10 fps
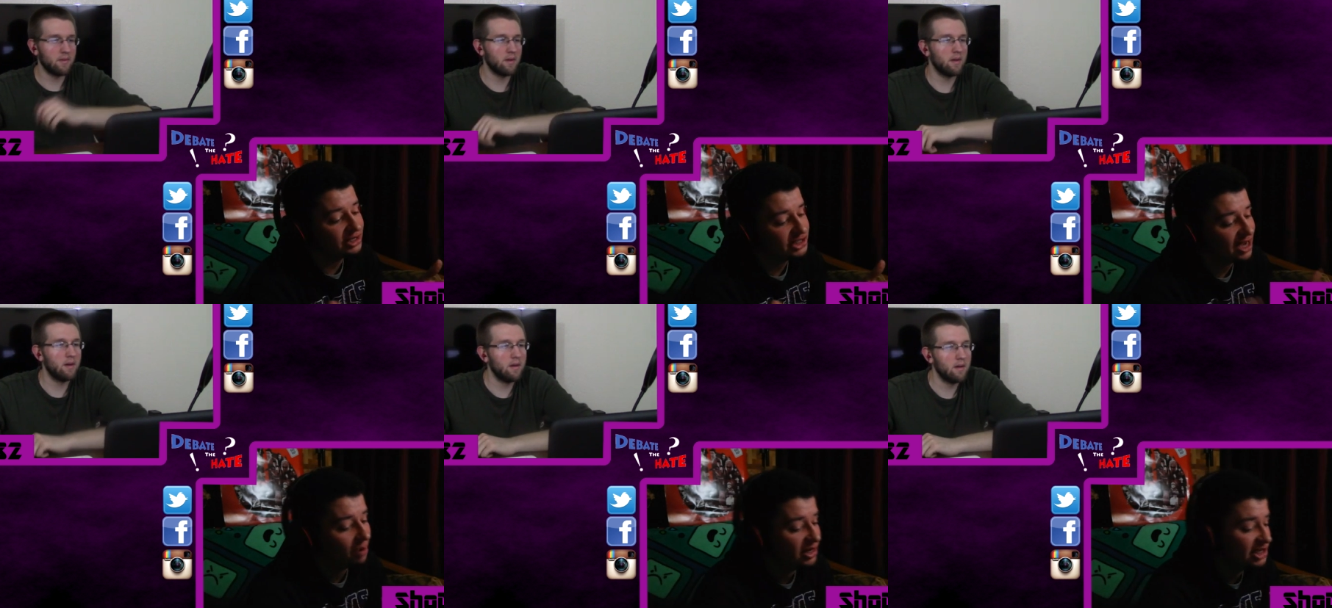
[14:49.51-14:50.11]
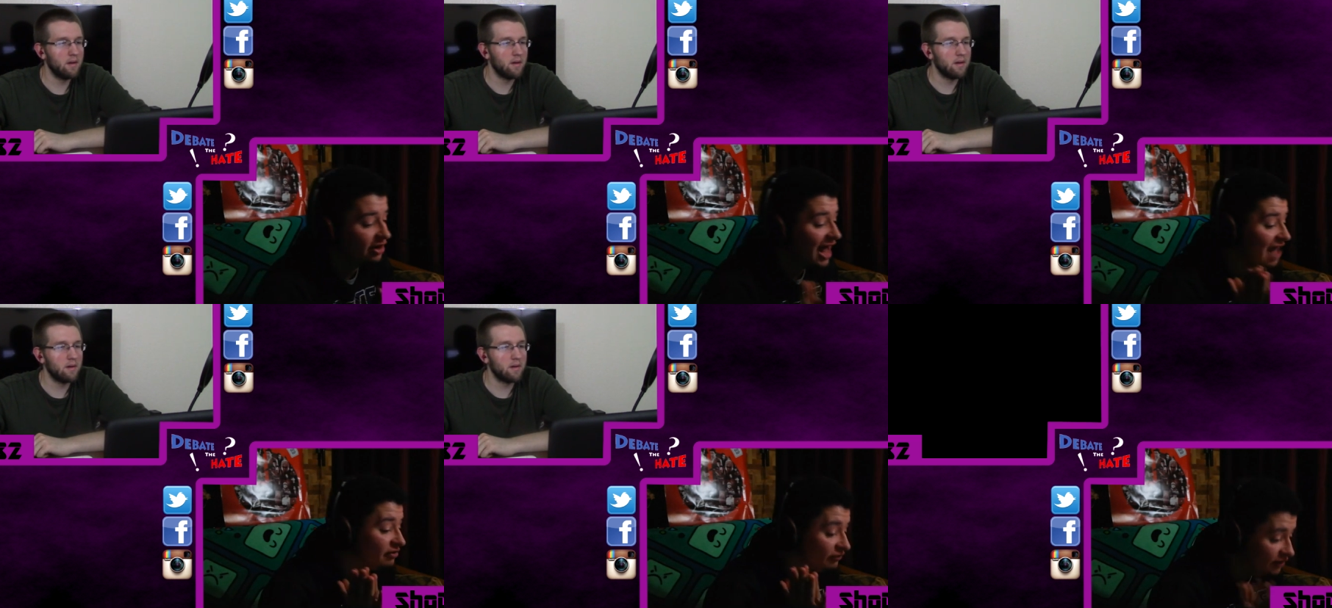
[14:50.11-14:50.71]
Speaker 1: ahead and check out my channel,
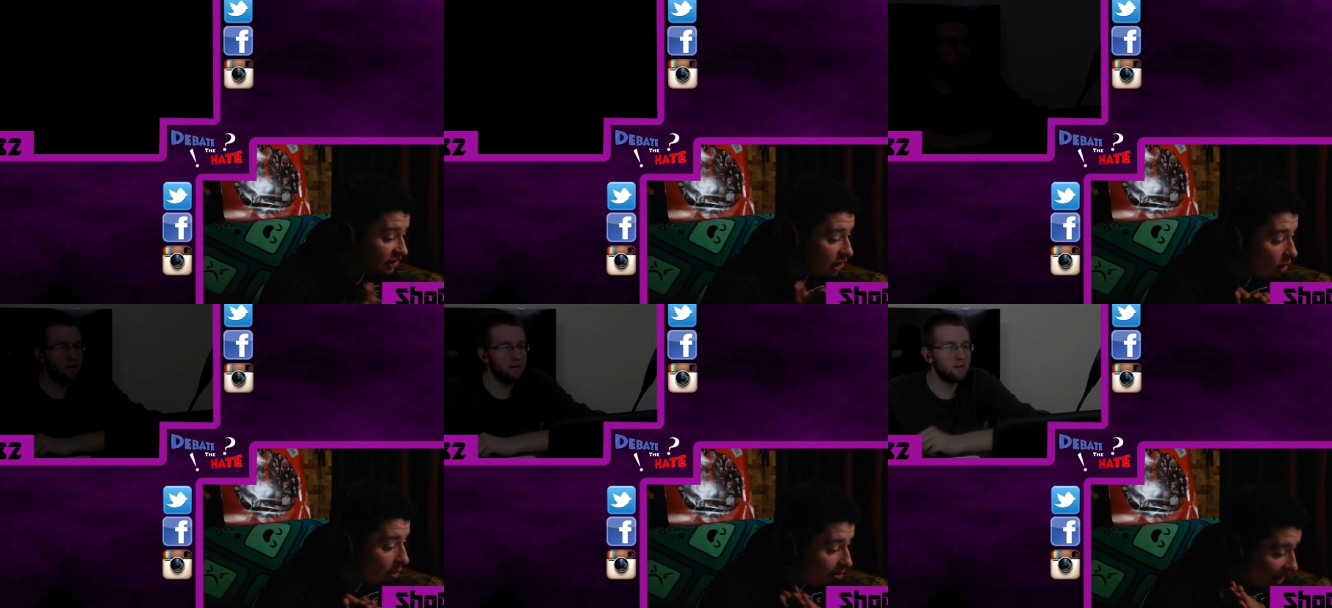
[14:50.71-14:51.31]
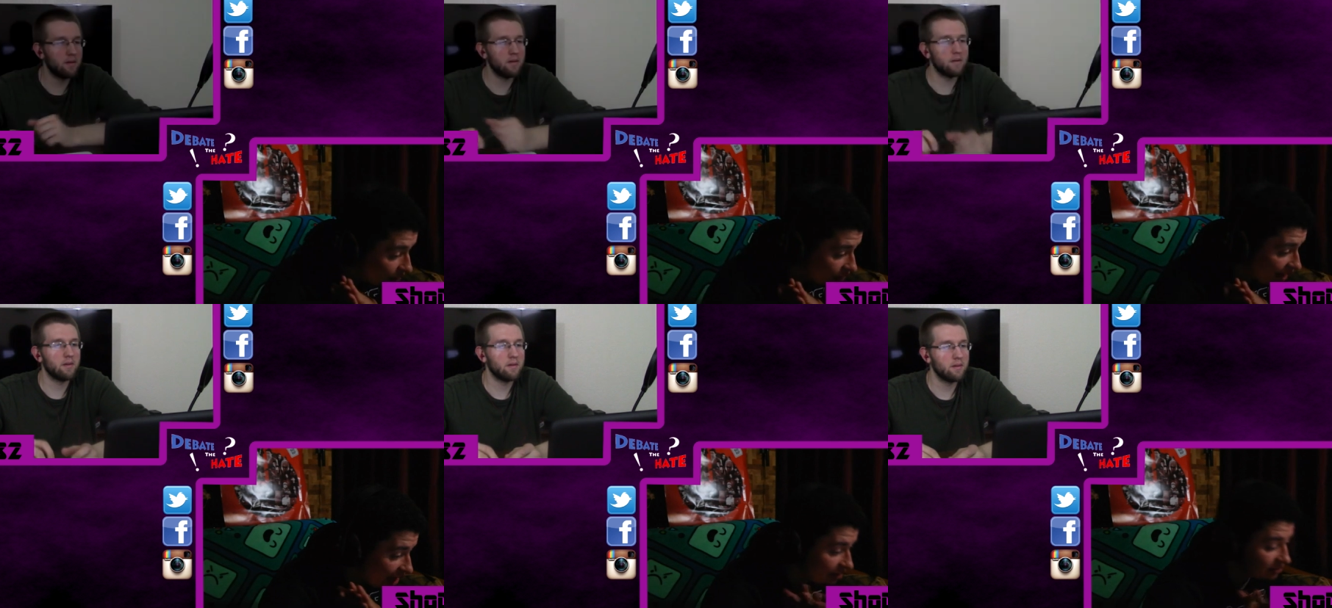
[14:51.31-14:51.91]
I have a video
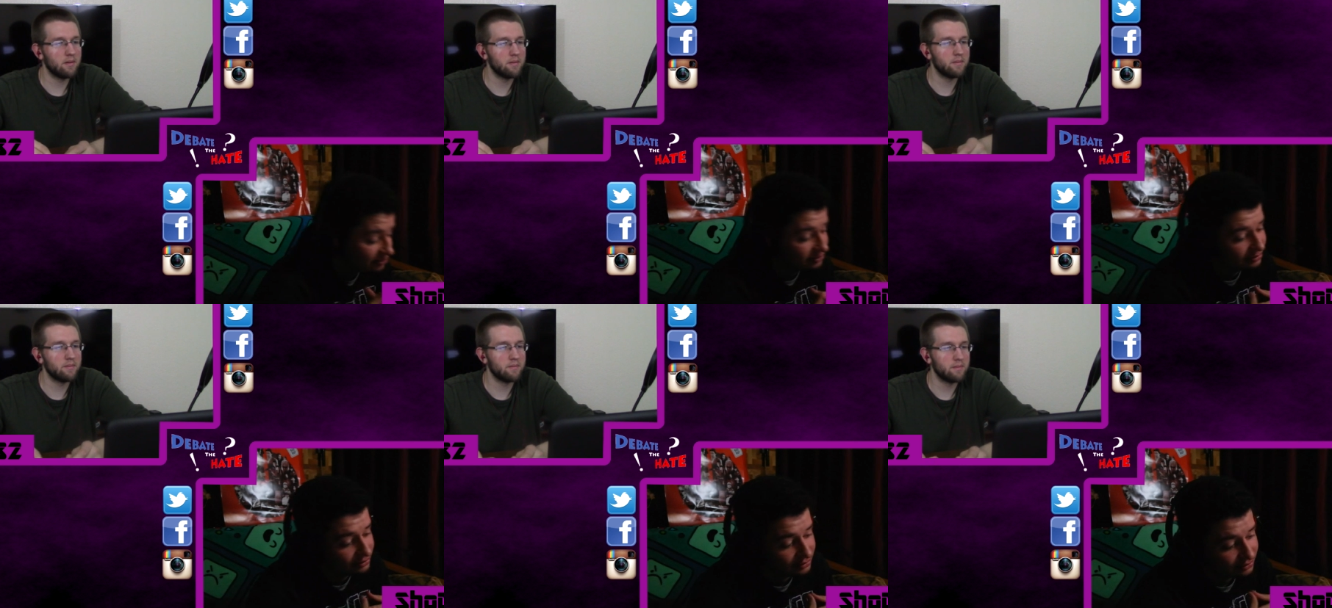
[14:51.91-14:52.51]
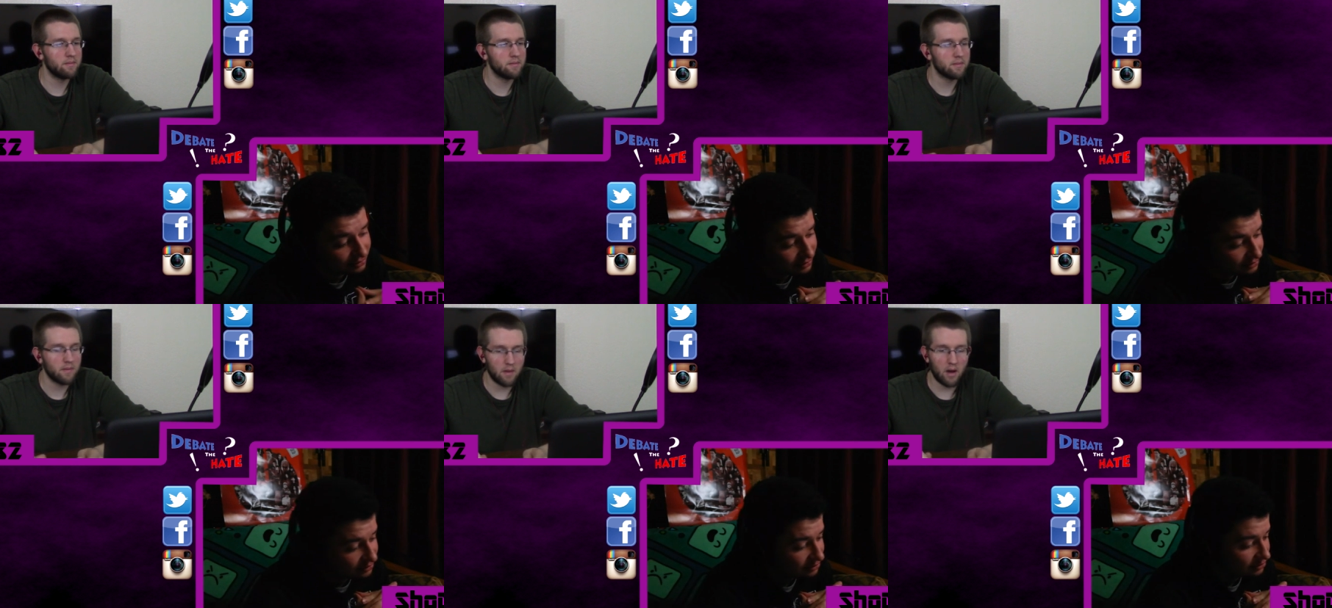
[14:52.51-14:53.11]
about that.
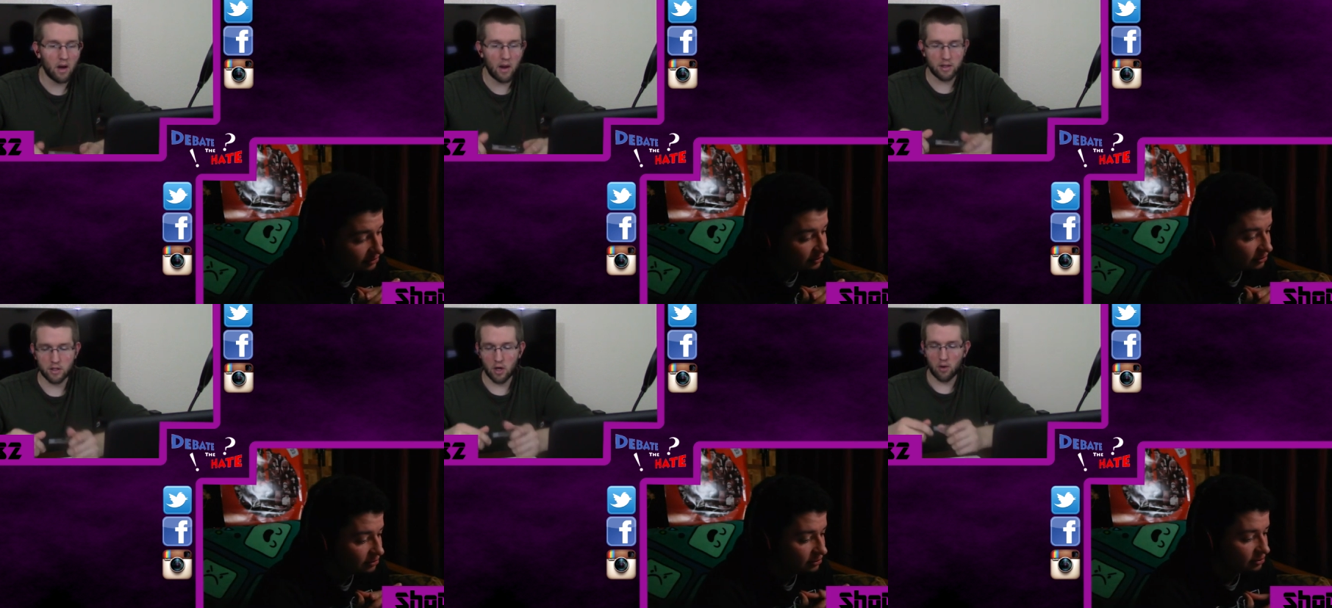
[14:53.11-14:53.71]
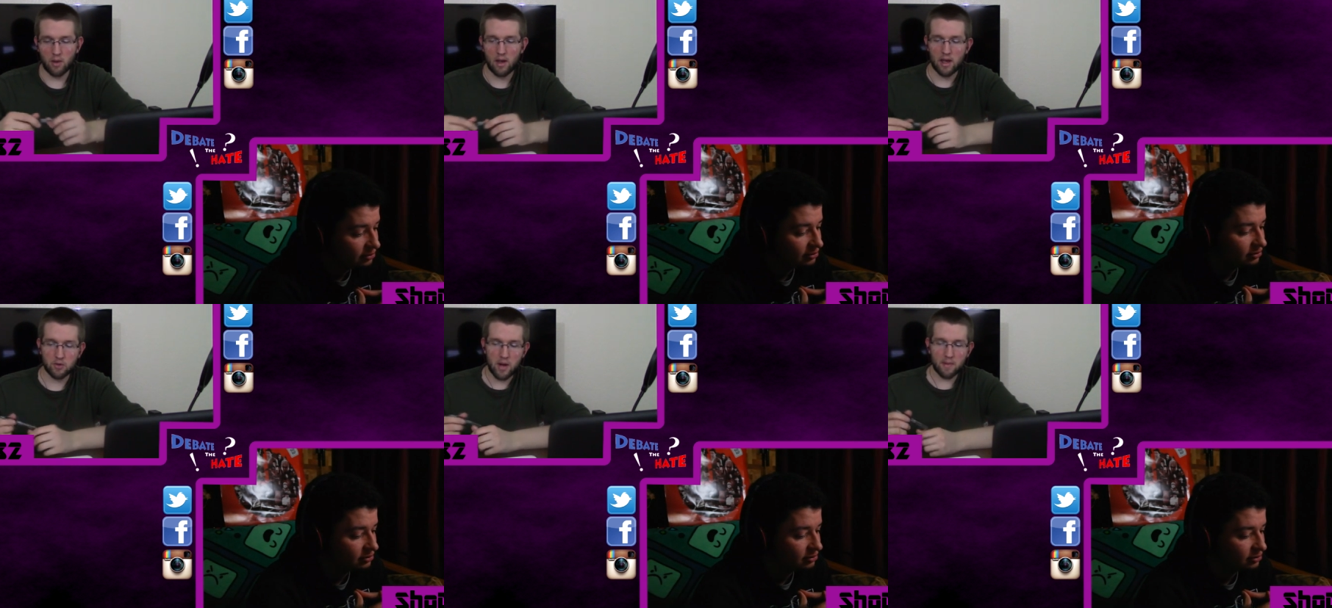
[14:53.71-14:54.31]
Speaker 2: All right, so
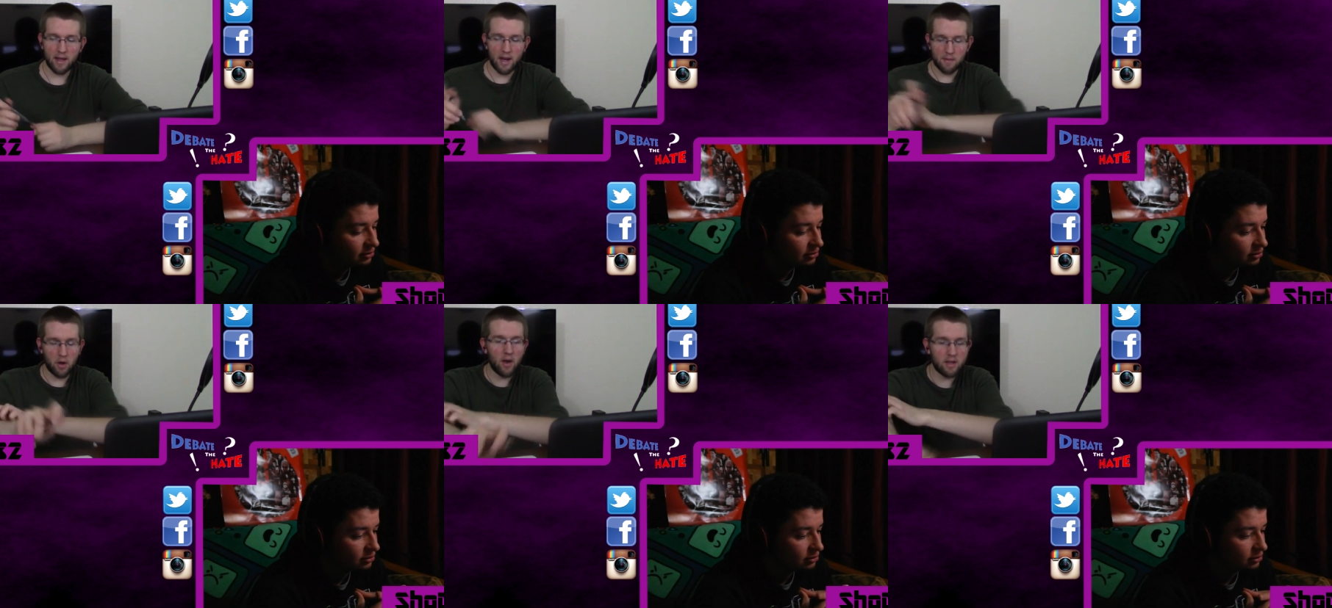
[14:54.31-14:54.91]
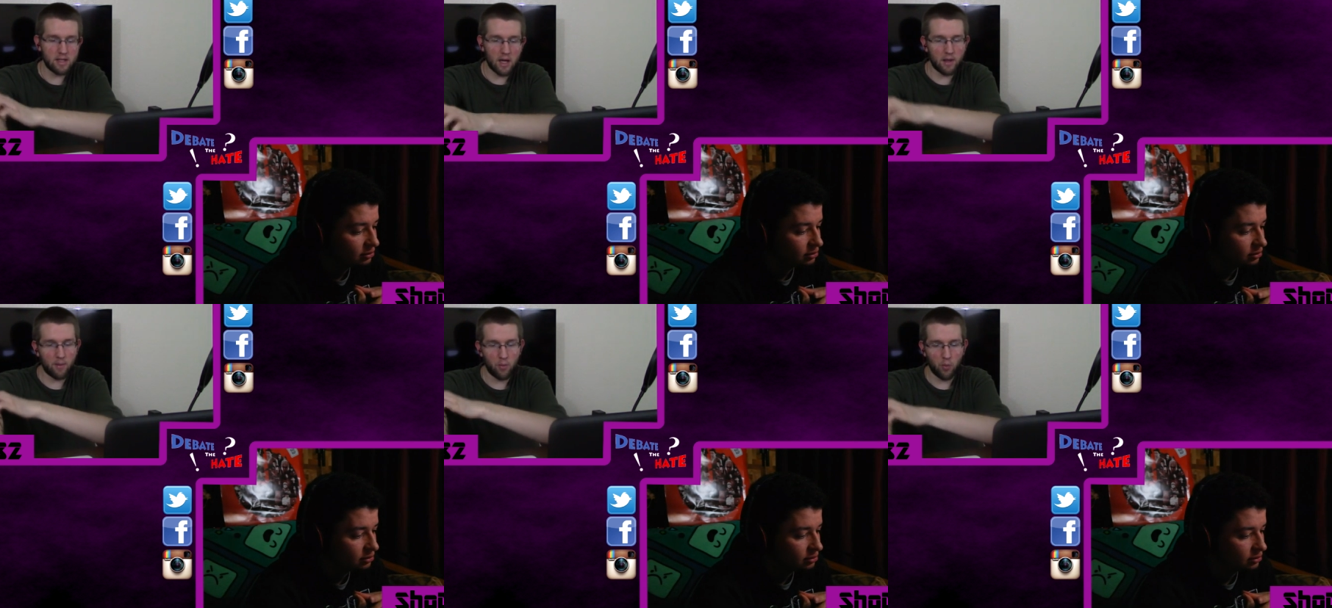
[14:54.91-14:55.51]
wrapping that up, go ahead and tell
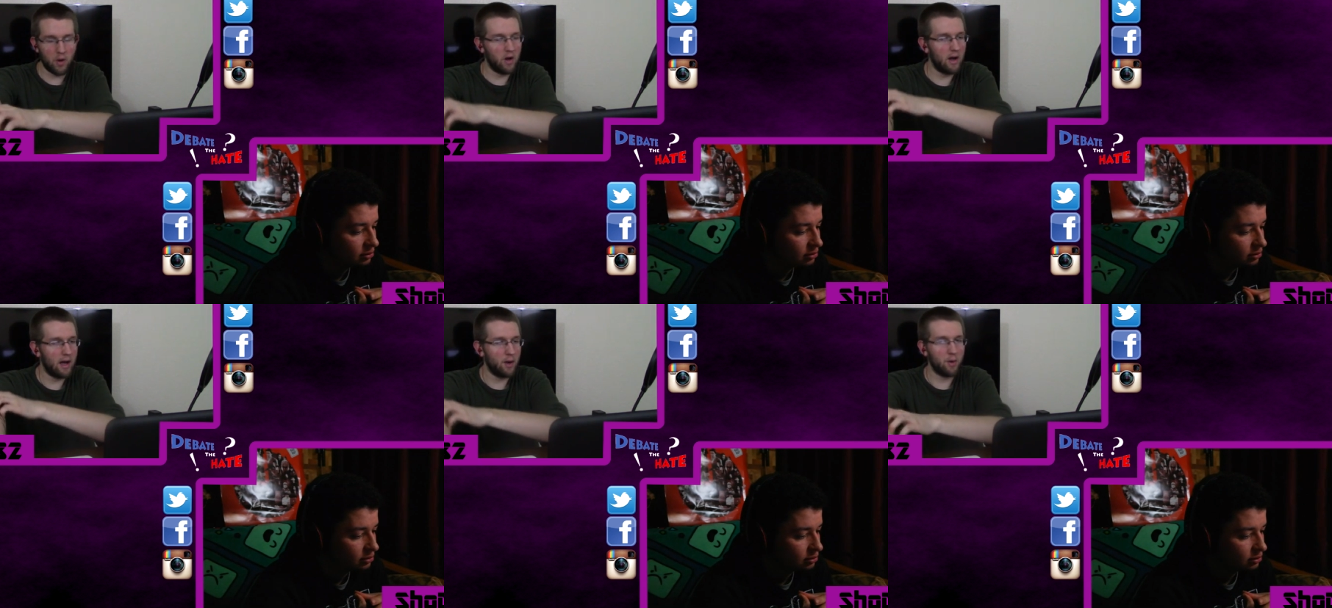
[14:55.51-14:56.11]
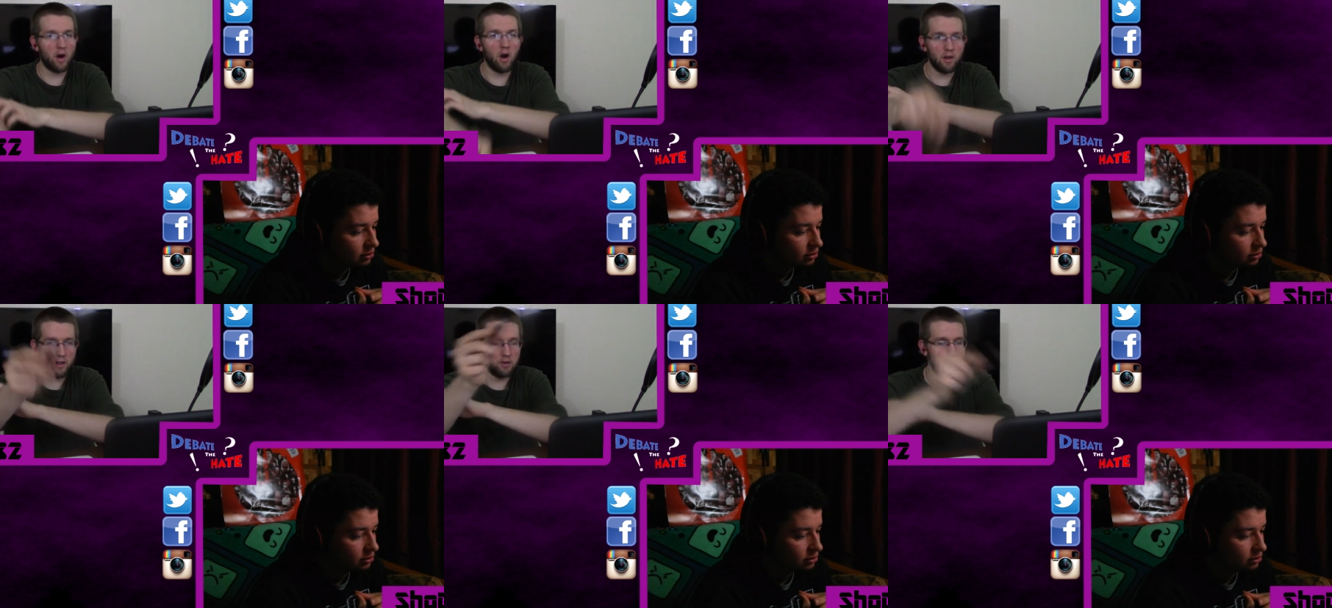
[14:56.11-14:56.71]
them where uh, where all the